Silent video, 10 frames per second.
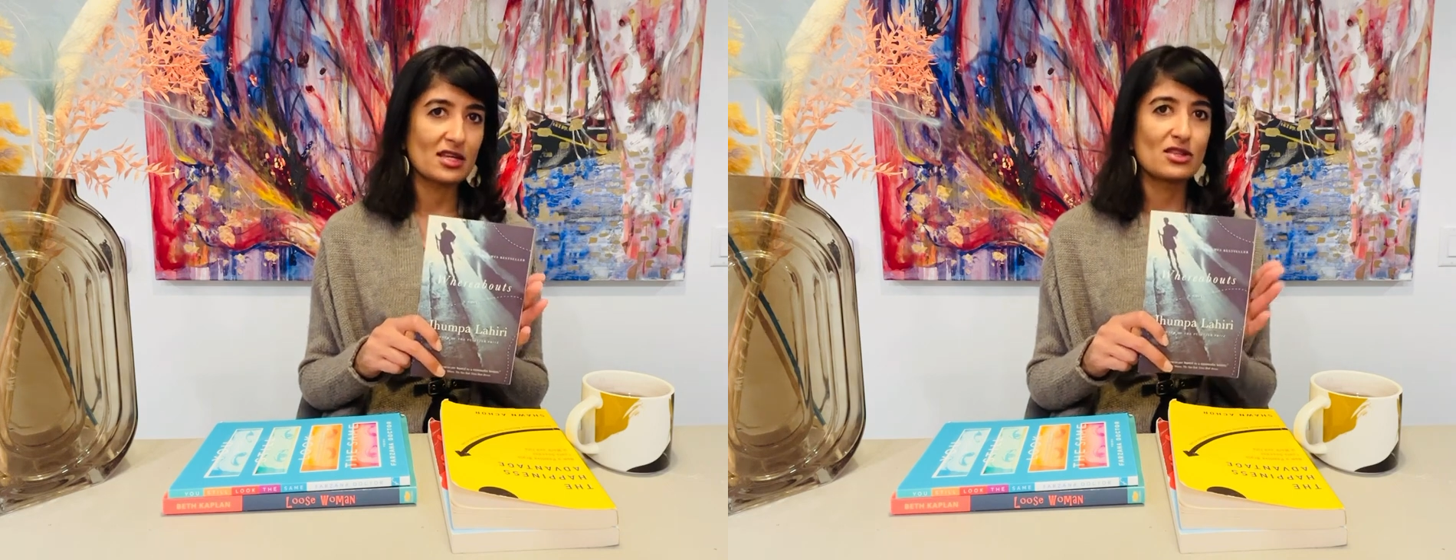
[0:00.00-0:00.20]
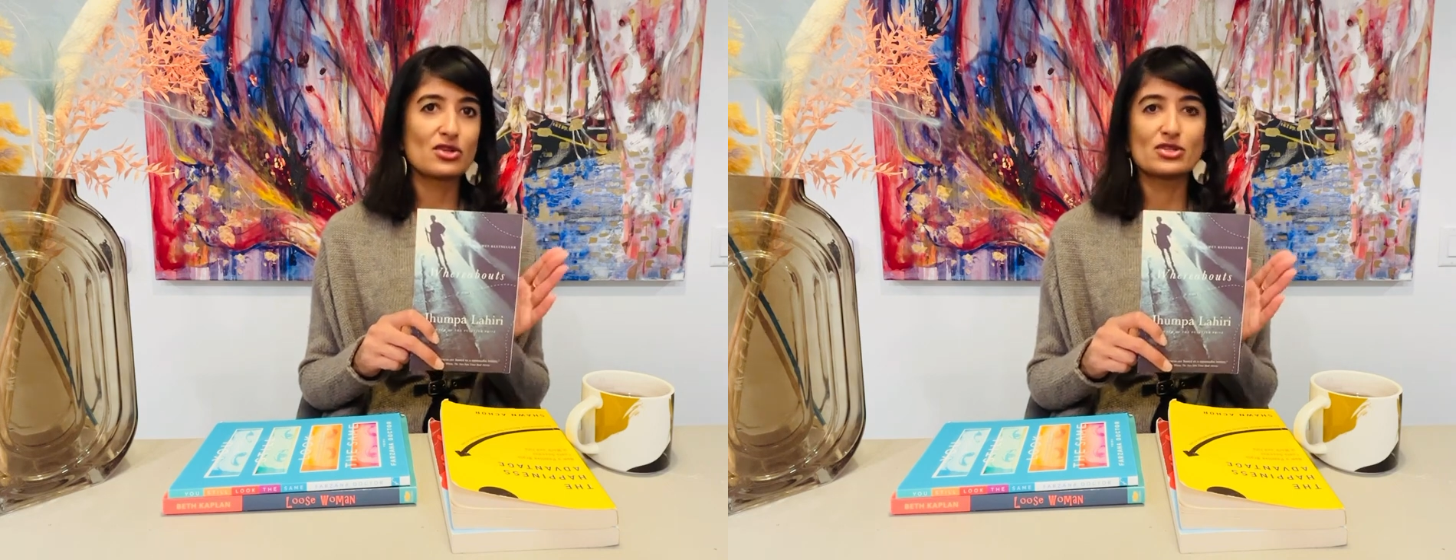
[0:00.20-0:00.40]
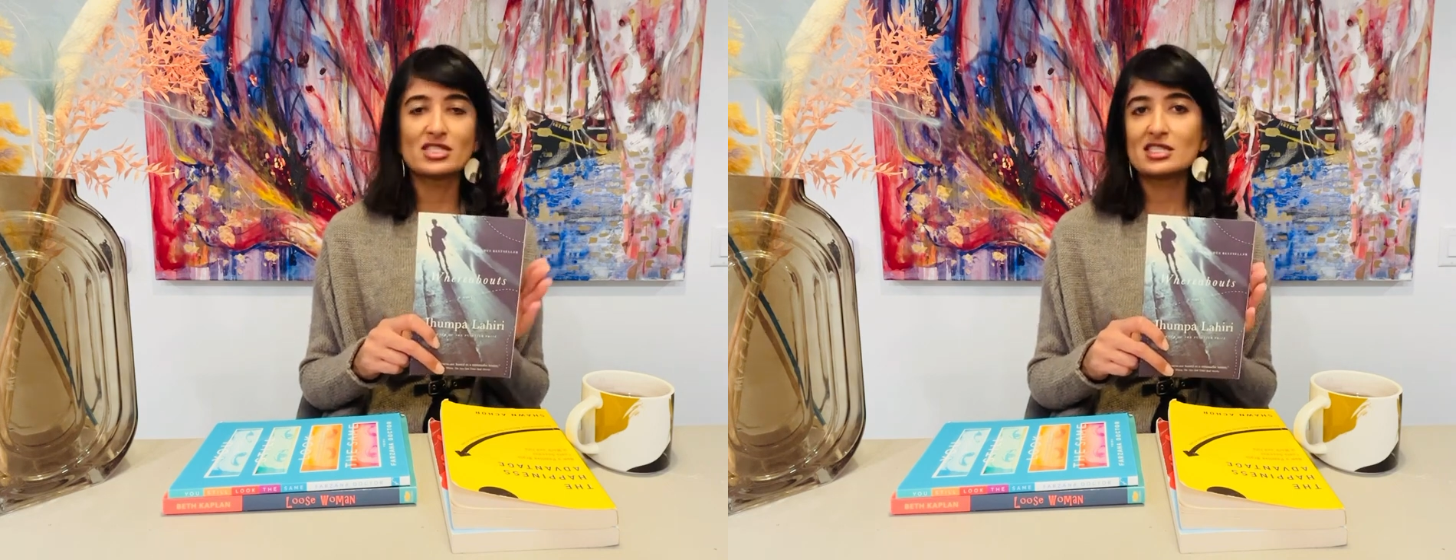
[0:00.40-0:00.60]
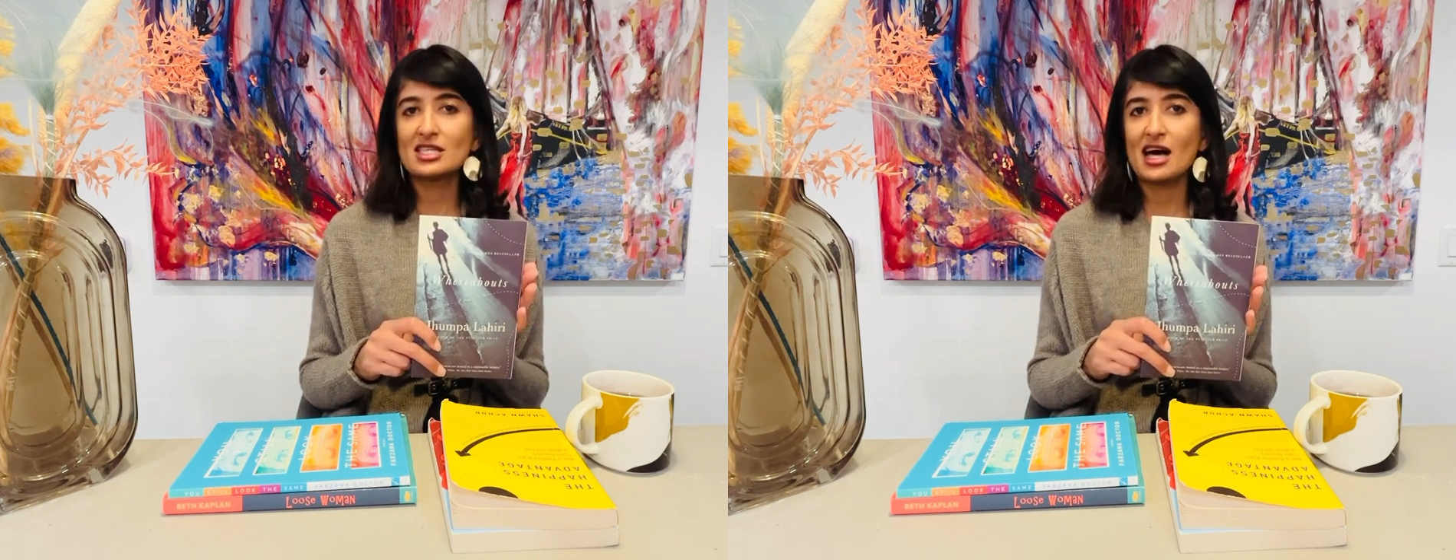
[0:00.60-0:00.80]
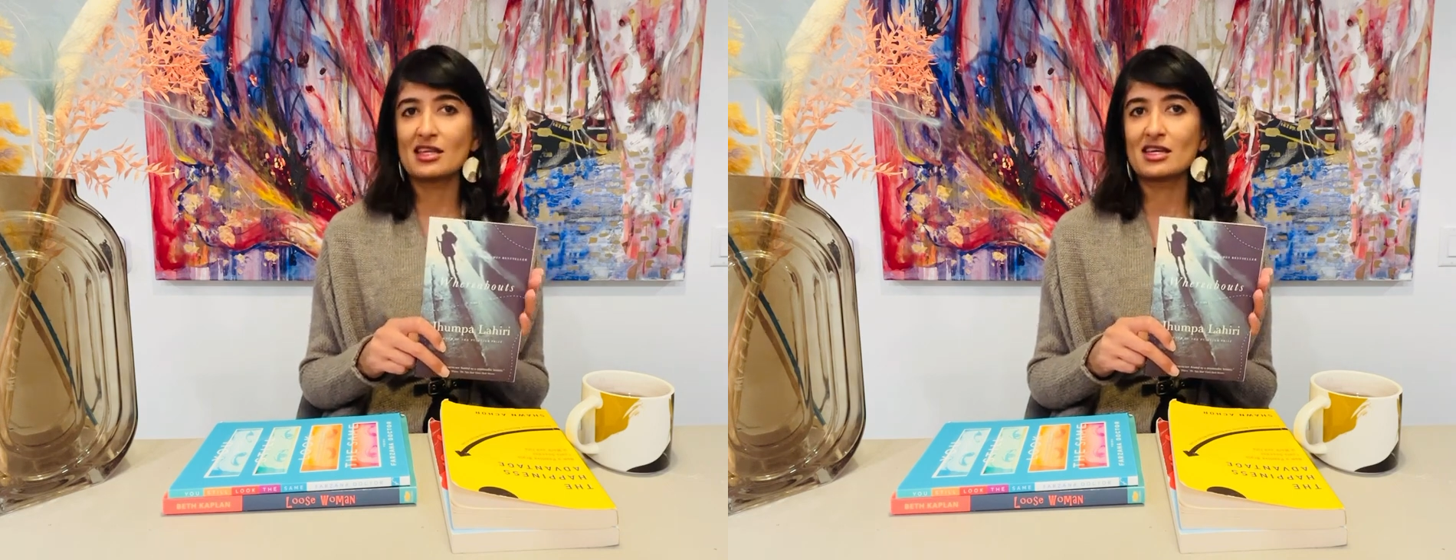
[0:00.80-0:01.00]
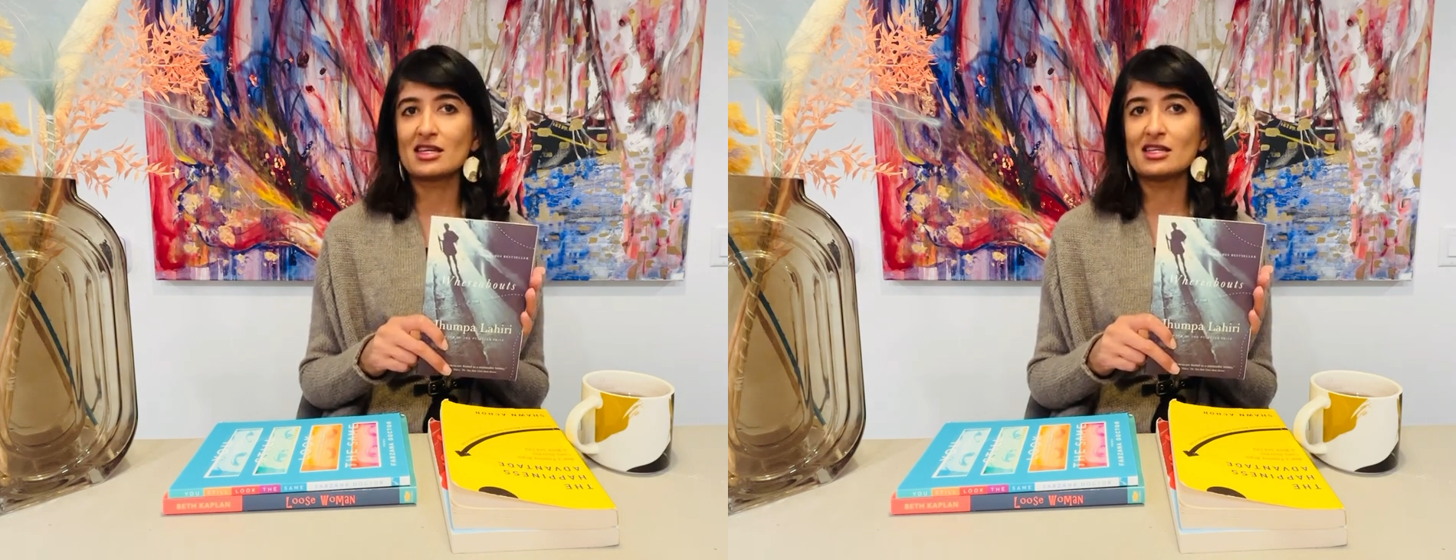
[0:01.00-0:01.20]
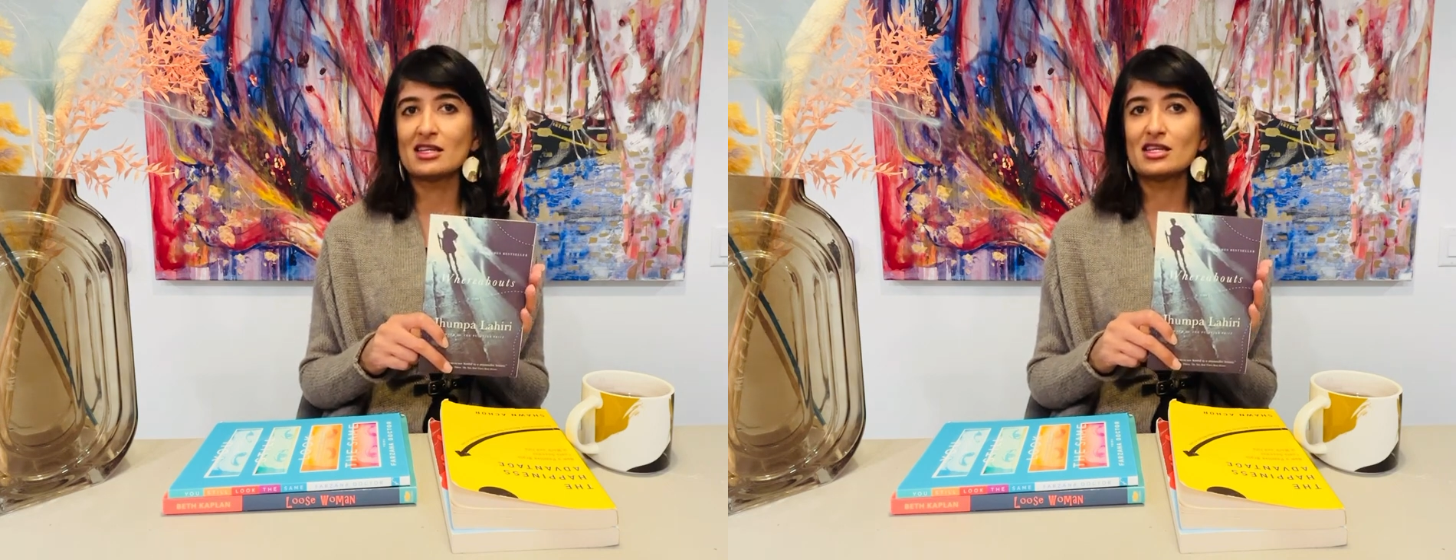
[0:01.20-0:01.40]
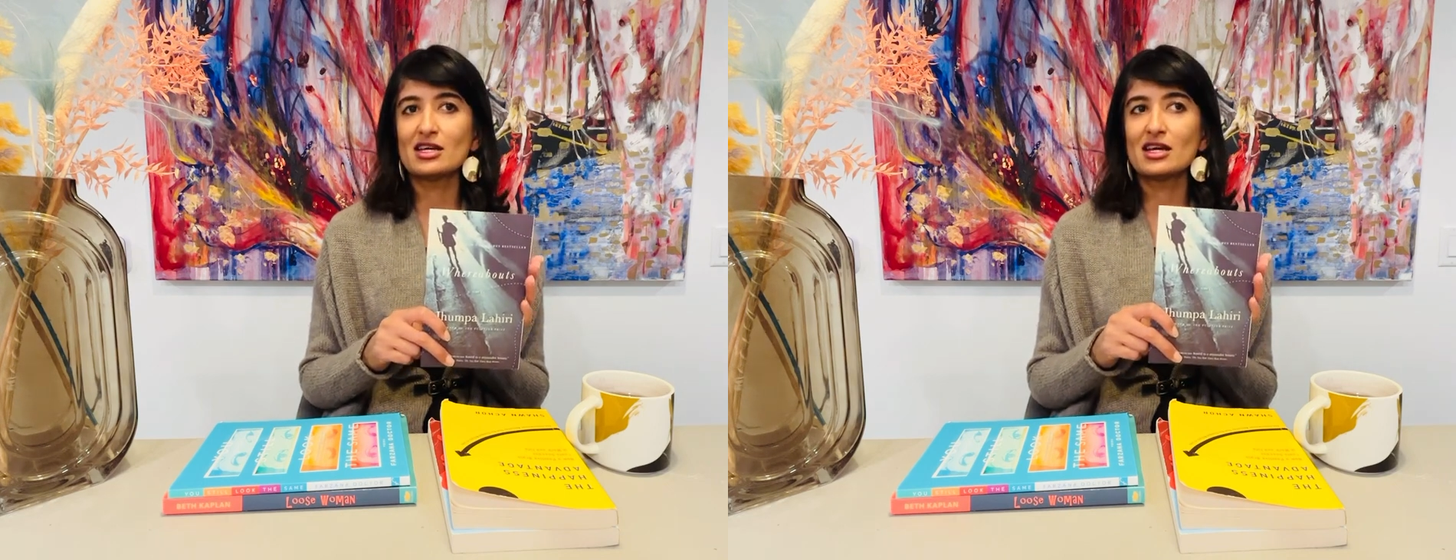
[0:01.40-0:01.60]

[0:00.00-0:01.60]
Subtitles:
learned Italian,